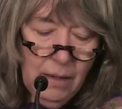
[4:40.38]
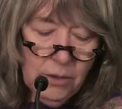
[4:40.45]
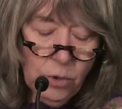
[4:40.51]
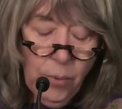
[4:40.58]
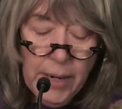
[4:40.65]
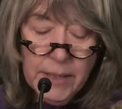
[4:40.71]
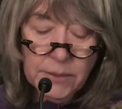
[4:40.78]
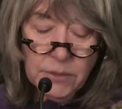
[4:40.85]
The
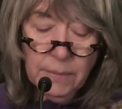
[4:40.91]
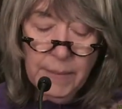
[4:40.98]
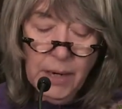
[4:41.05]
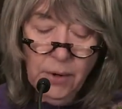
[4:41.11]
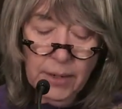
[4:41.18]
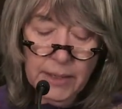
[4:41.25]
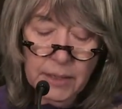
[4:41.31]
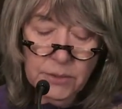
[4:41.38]
greatest
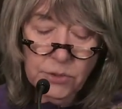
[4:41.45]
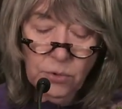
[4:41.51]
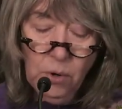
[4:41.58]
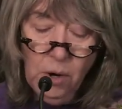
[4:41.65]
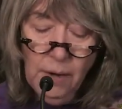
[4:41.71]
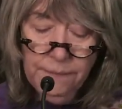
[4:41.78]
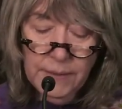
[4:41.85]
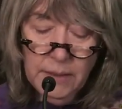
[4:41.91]
Americans
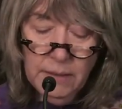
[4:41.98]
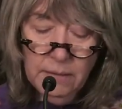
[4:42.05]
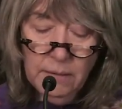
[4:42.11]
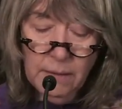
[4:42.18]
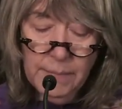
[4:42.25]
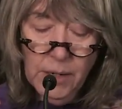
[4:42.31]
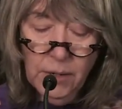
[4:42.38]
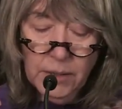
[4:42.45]
are
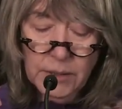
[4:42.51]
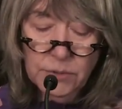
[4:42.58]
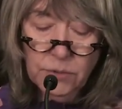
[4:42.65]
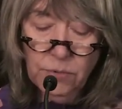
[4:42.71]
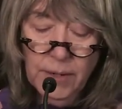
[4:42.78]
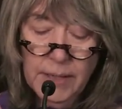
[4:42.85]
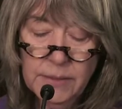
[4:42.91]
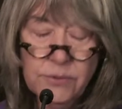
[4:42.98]
often America's
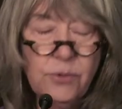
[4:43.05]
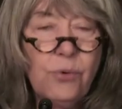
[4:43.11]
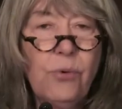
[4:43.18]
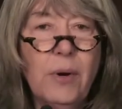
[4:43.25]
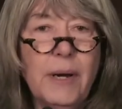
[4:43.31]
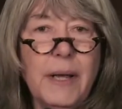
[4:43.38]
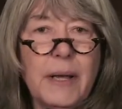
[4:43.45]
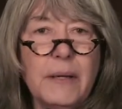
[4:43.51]
greatest
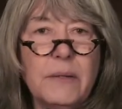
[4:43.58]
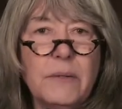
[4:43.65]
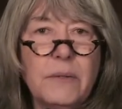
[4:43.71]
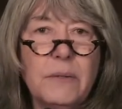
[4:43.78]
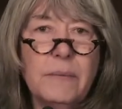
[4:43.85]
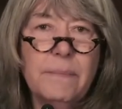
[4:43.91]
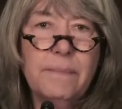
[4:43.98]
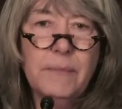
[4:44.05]

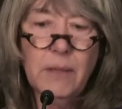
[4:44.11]
critics.